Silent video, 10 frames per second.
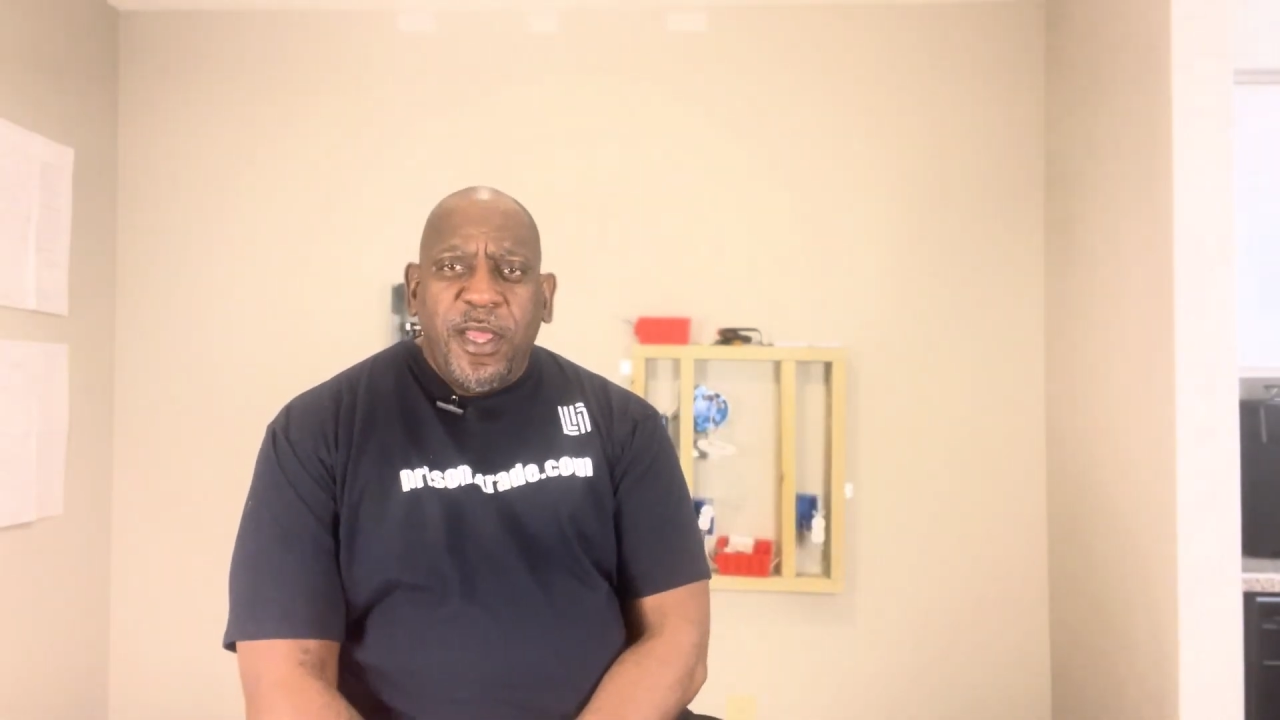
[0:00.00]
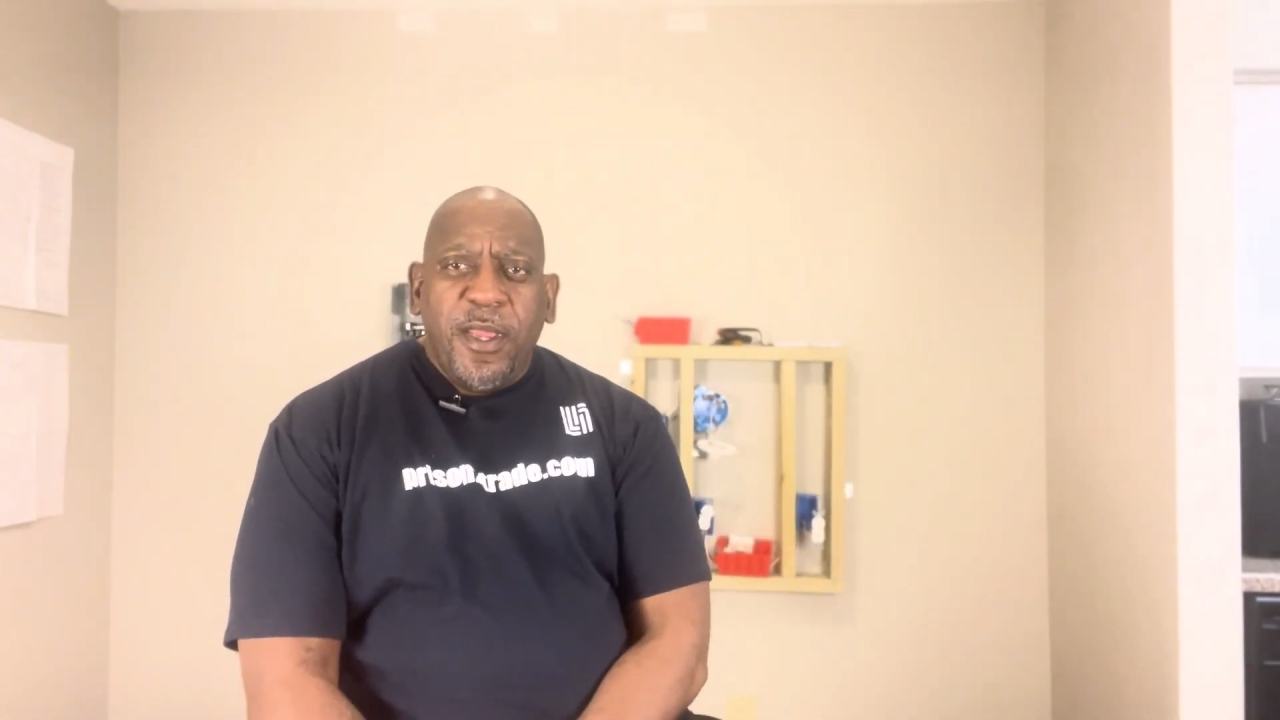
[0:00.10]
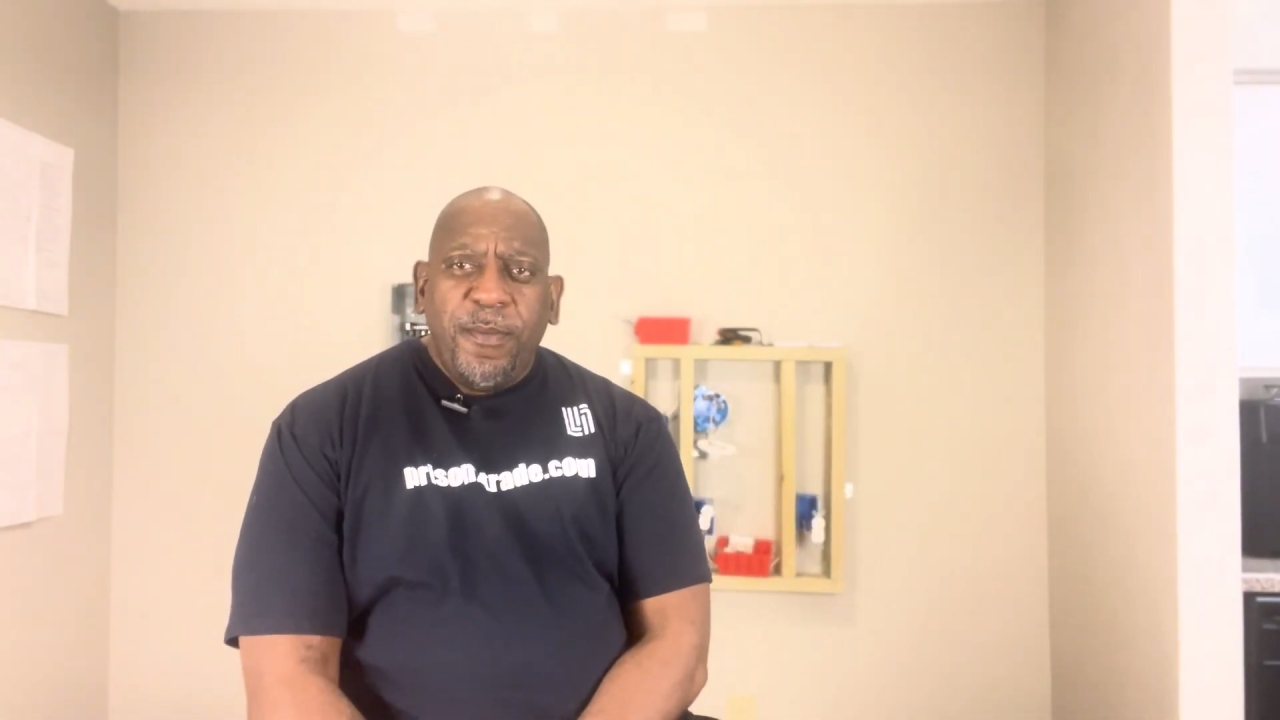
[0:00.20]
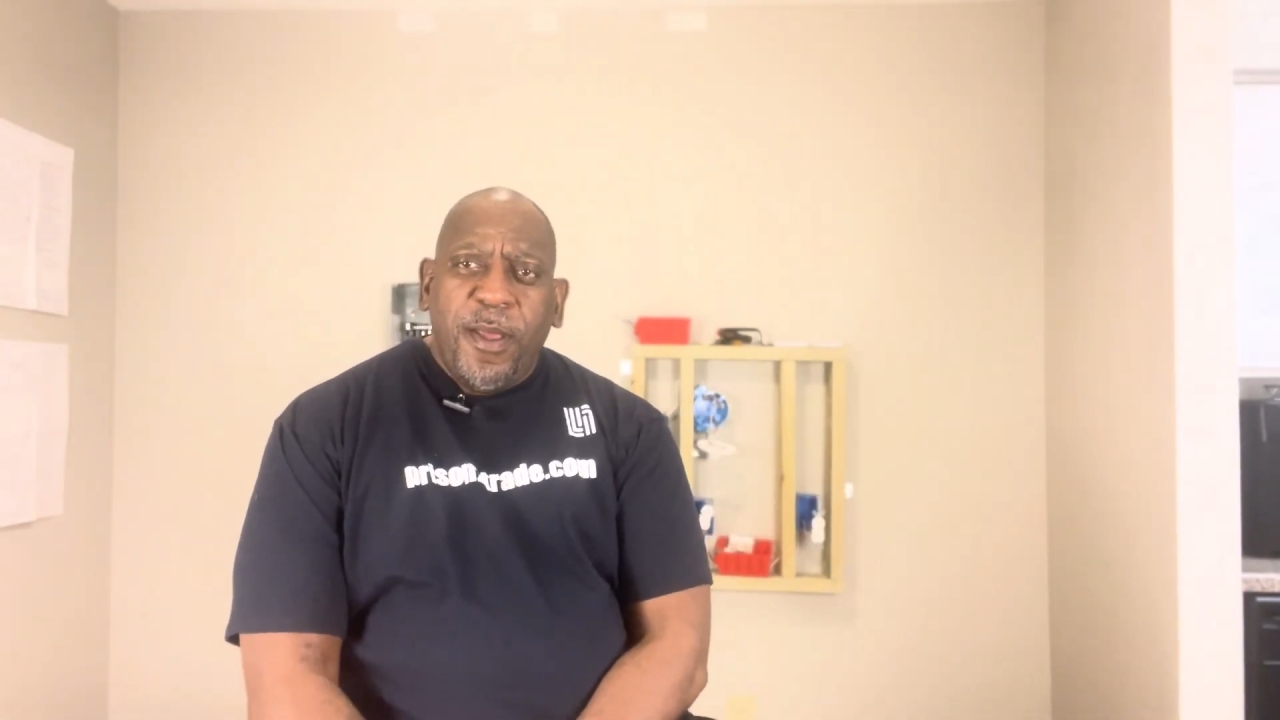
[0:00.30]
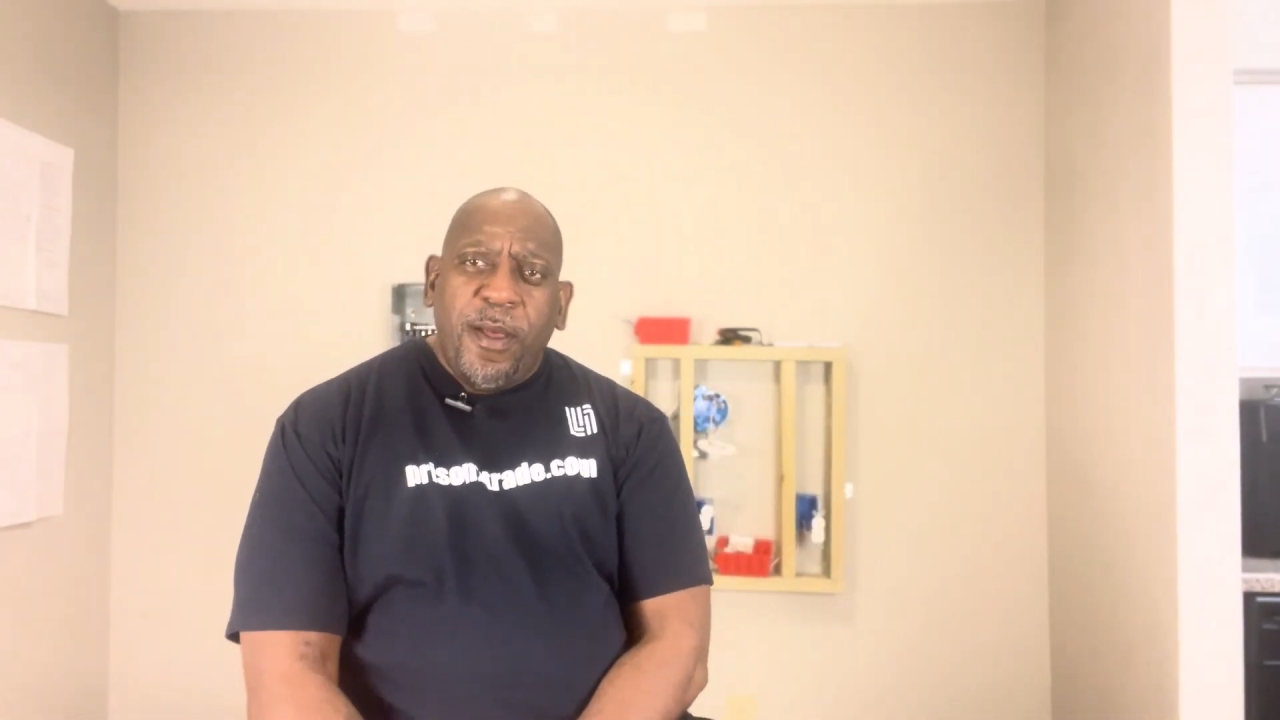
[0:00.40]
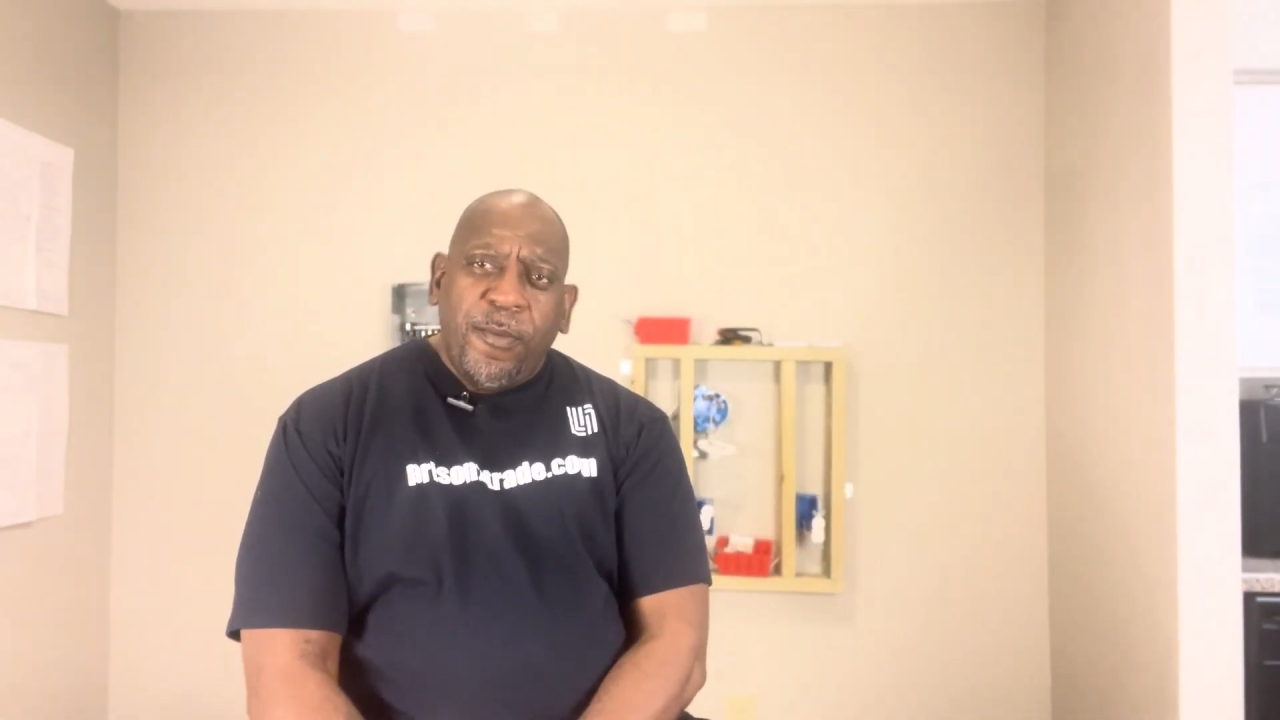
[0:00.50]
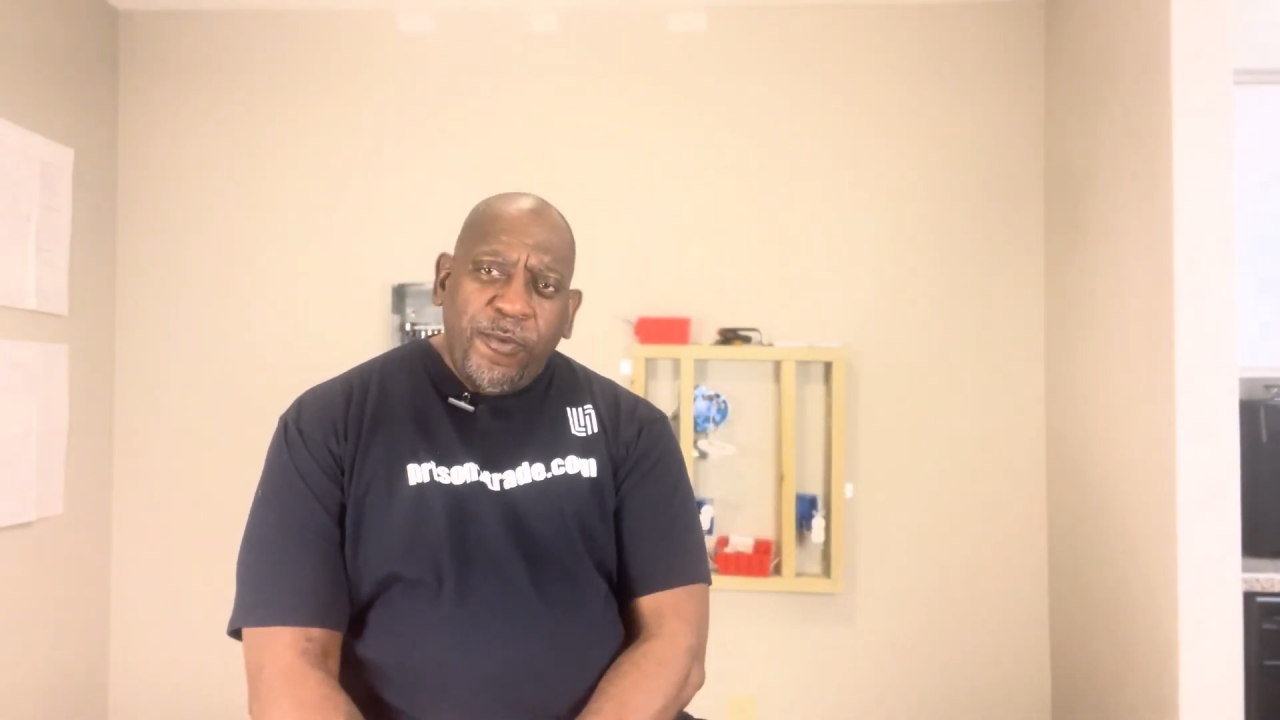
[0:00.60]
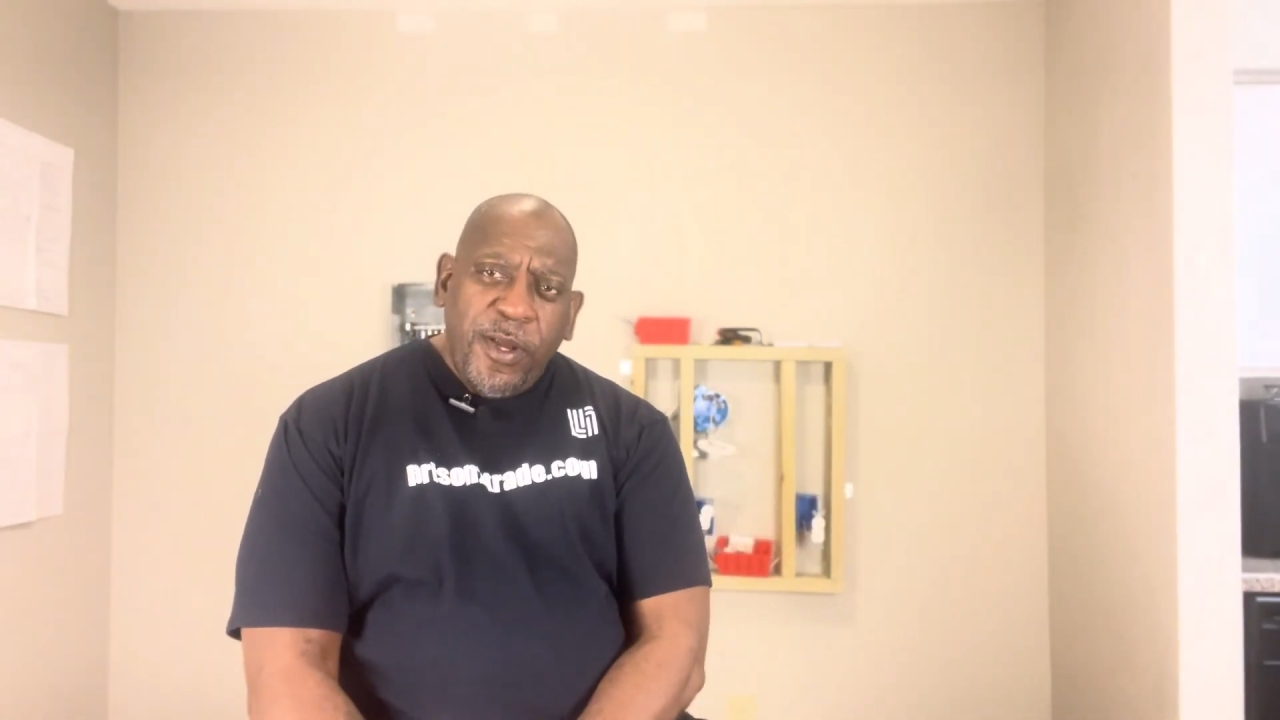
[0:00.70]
hey, man, I'm